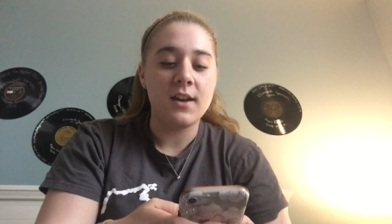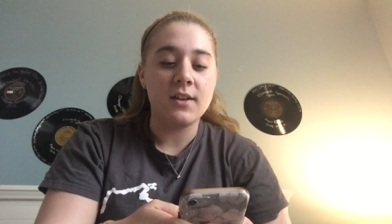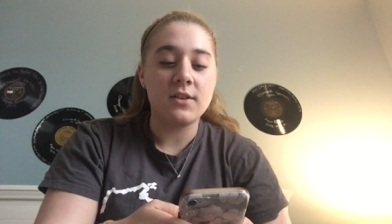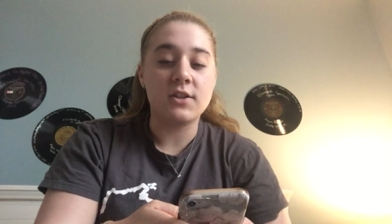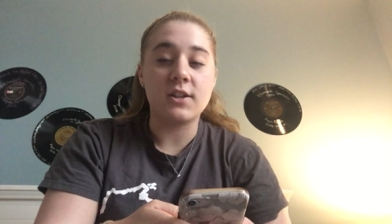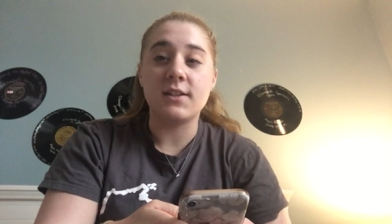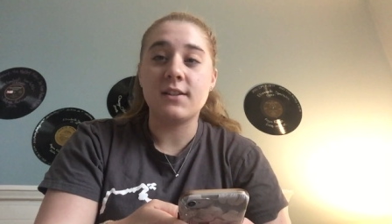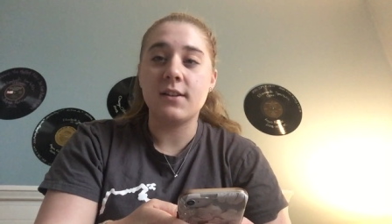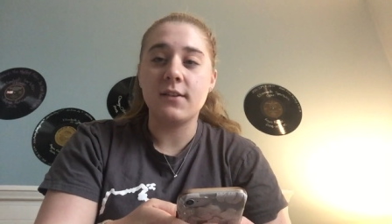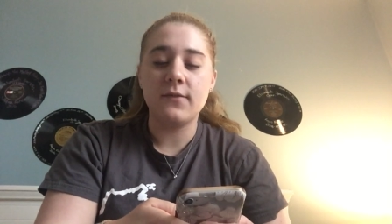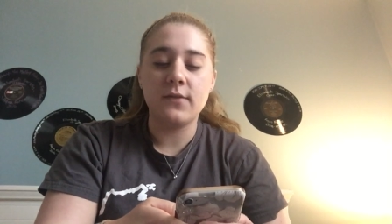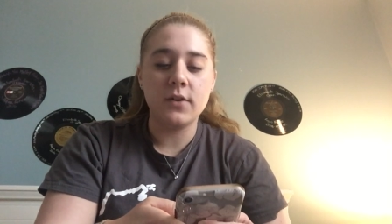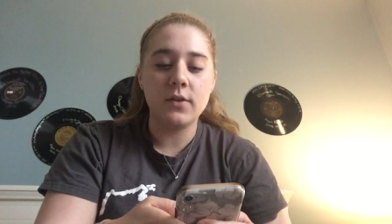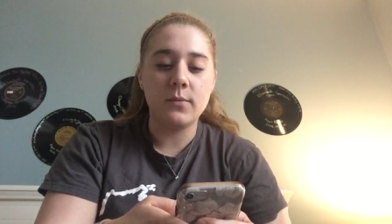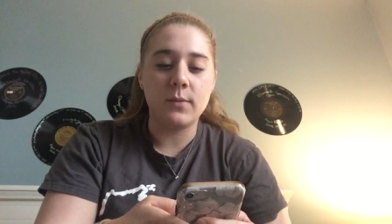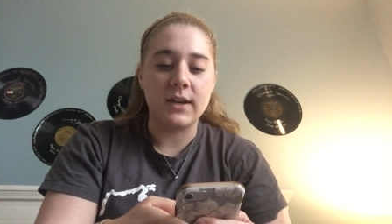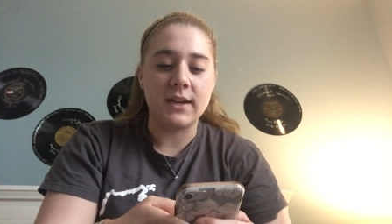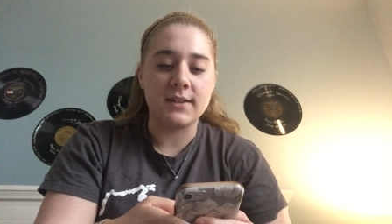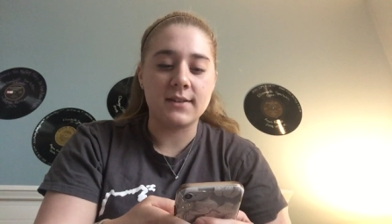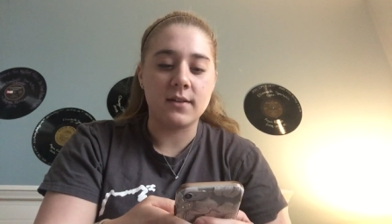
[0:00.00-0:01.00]
Just a few
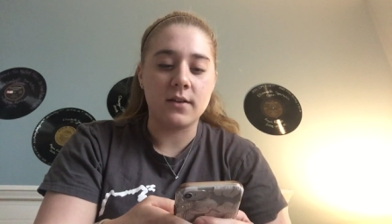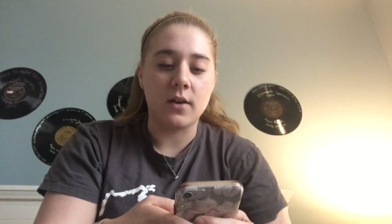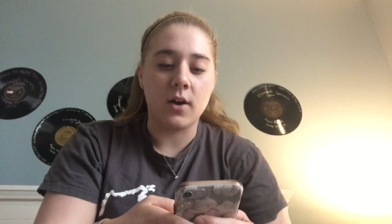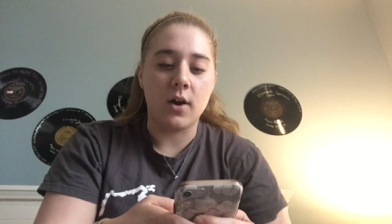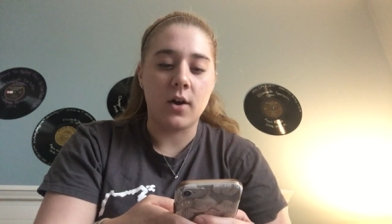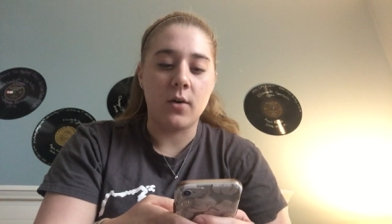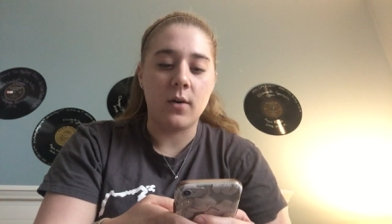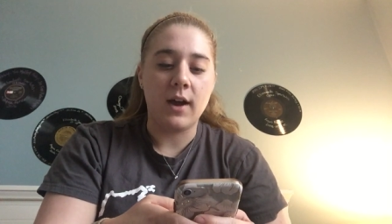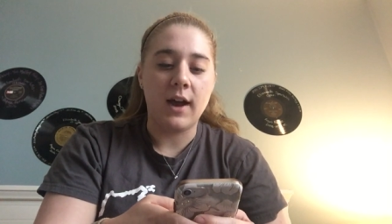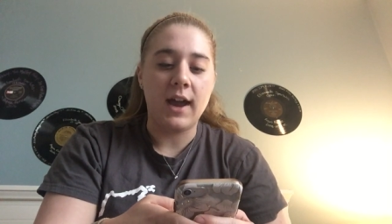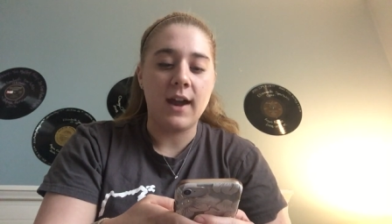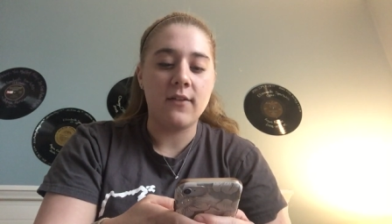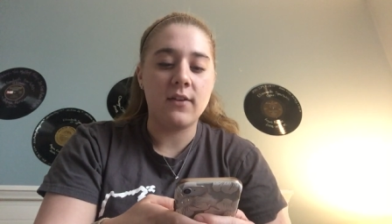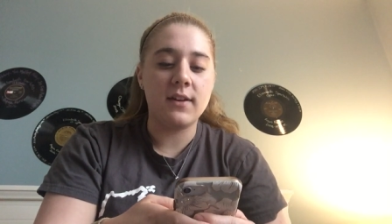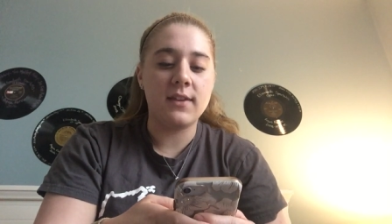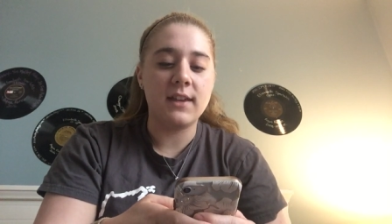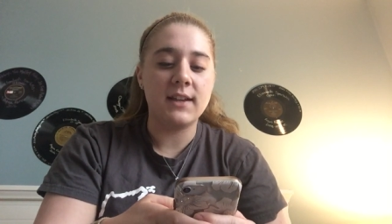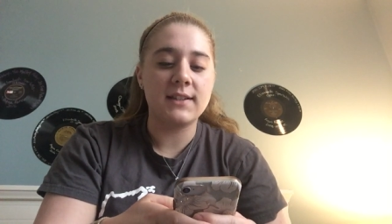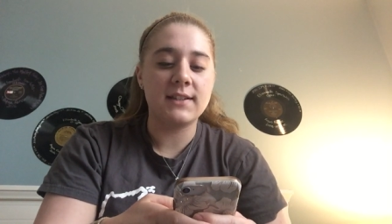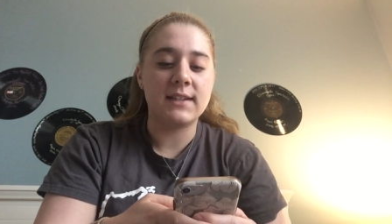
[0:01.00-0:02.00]
weeks ago,
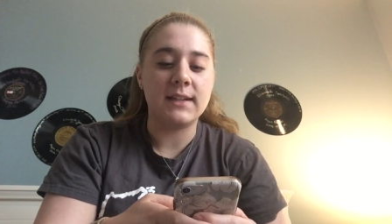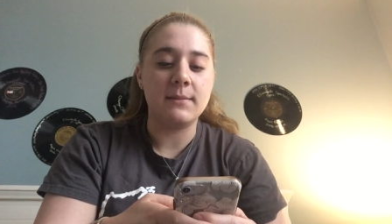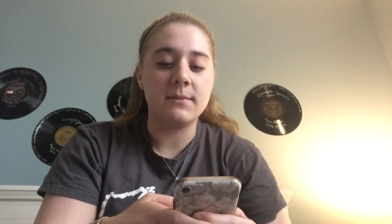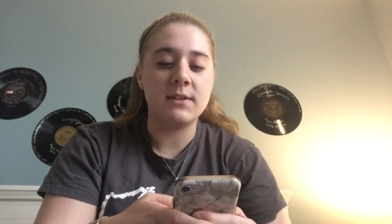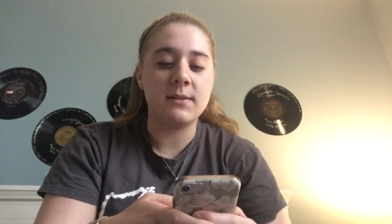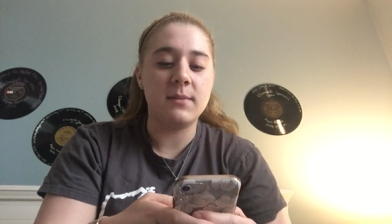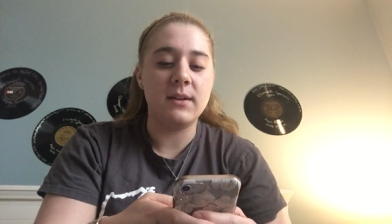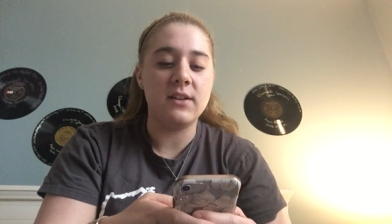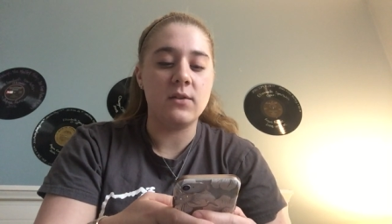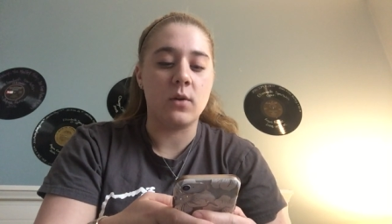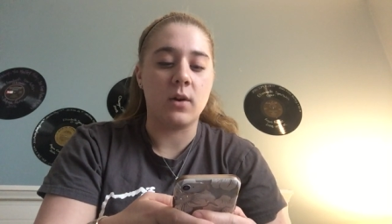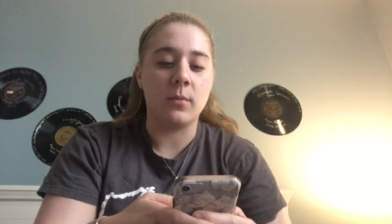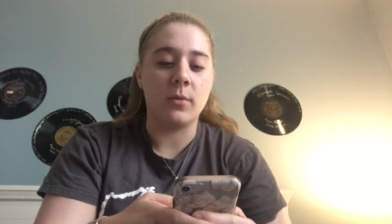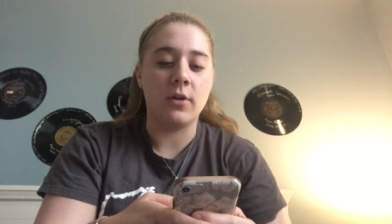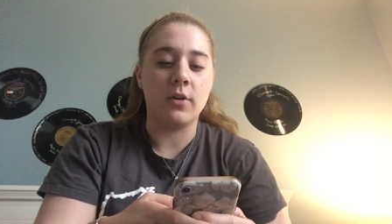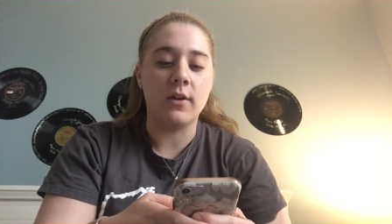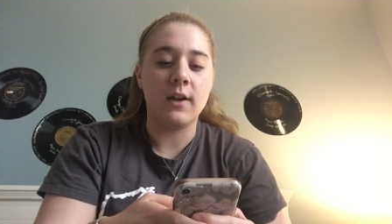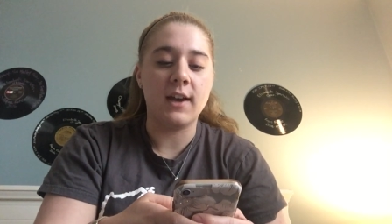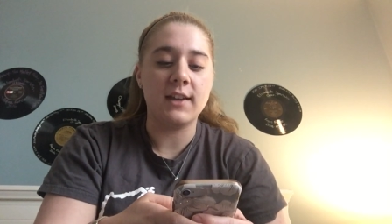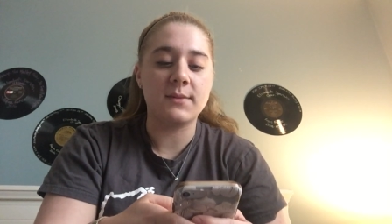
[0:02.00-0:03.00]
everything seemed to be
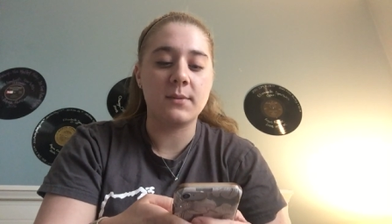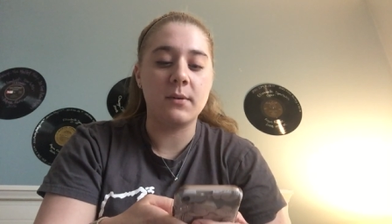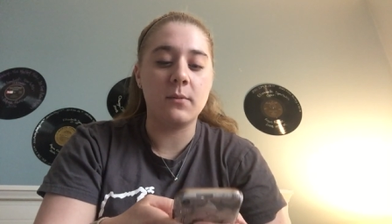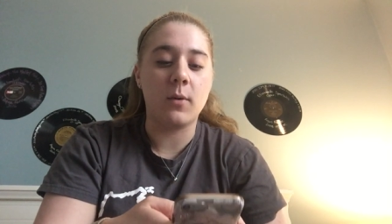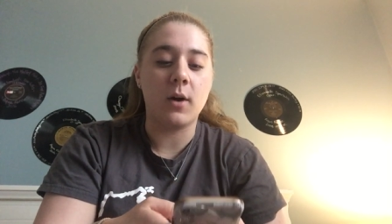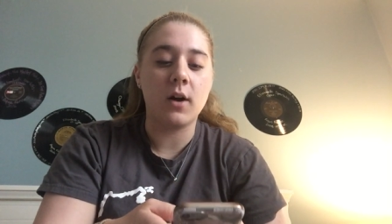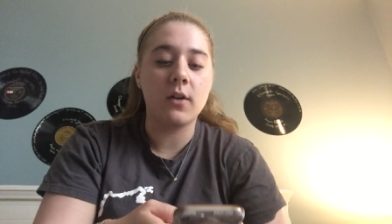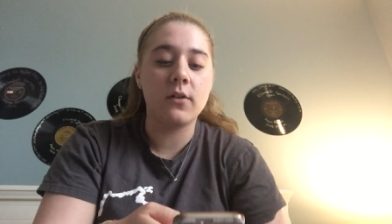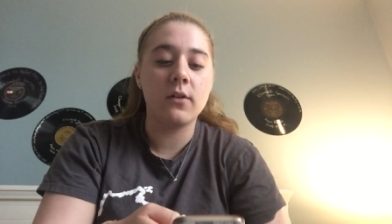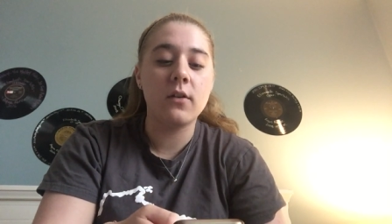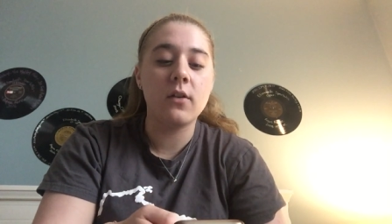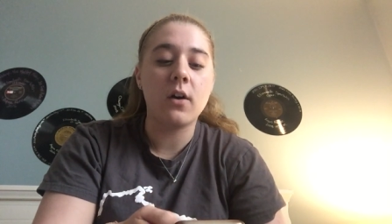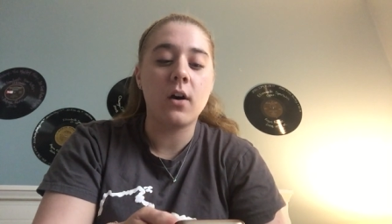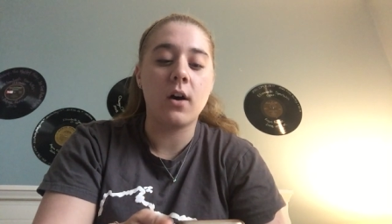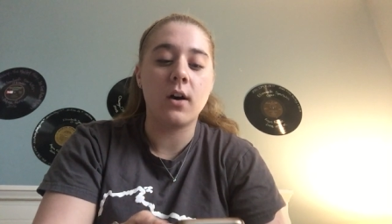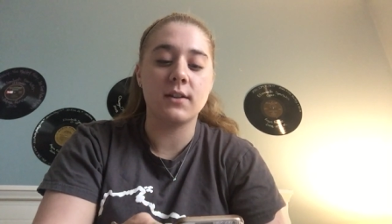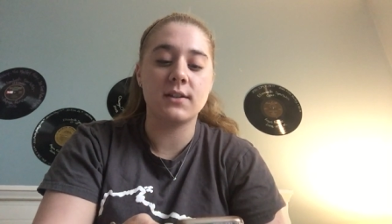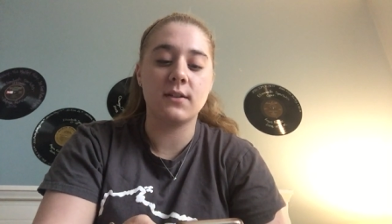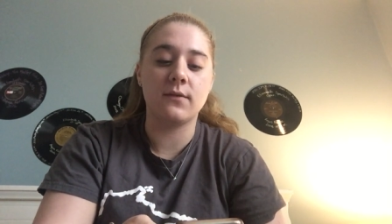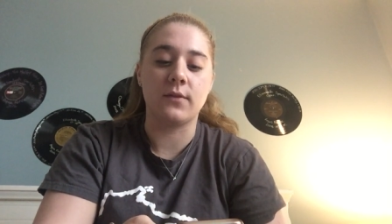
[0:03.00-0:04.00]
normal as we walked through the
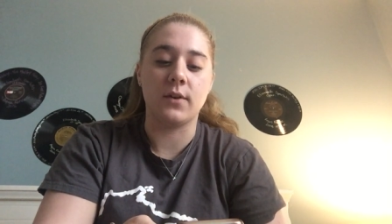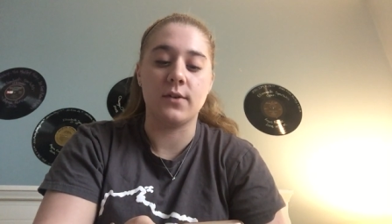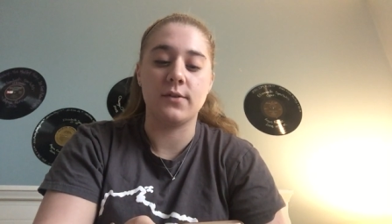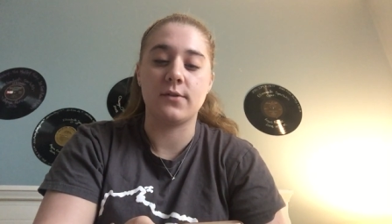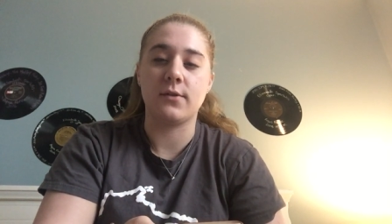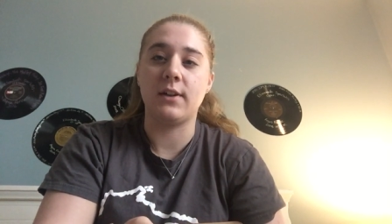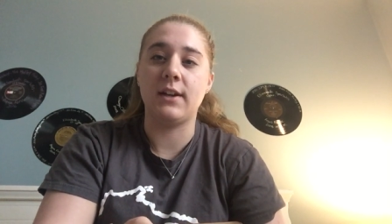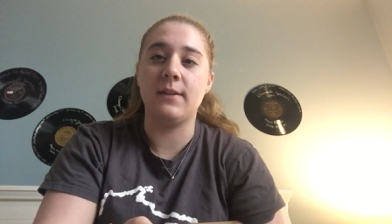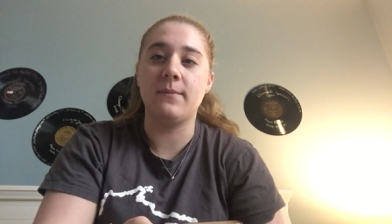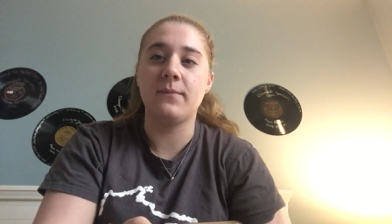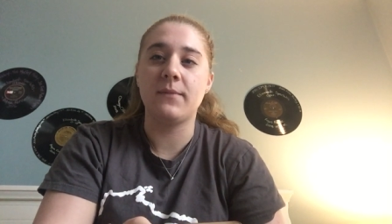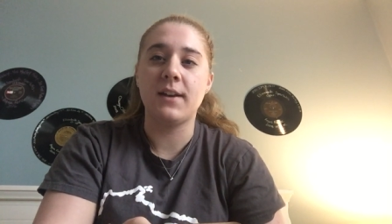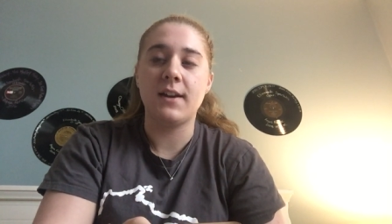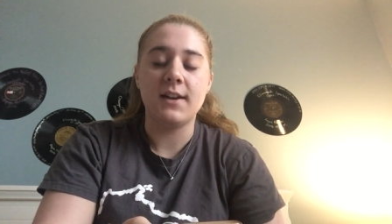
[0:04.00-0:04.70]
halls of Rosary,